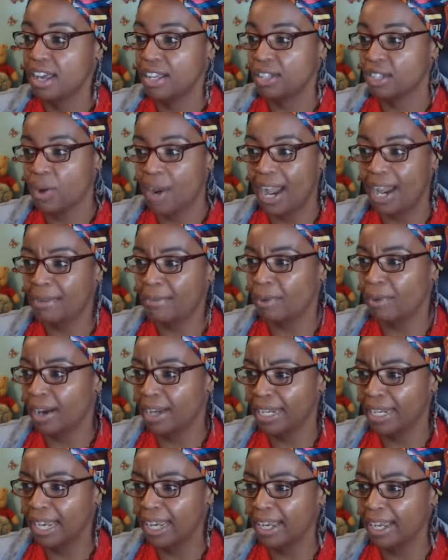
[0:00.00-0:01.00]
And so I had
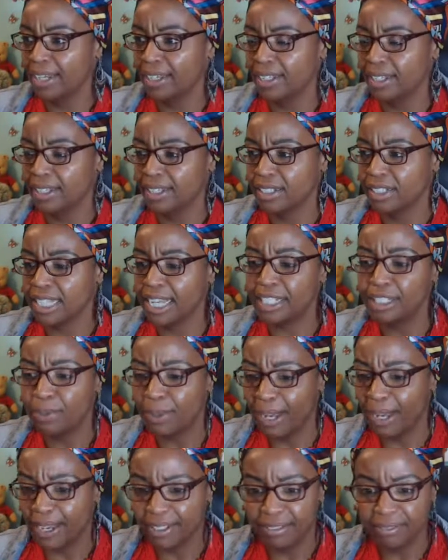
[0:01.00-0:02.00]
bought a
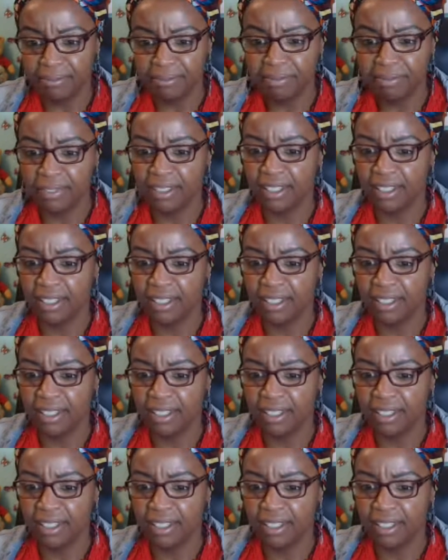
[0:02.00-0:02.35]
sketch pad,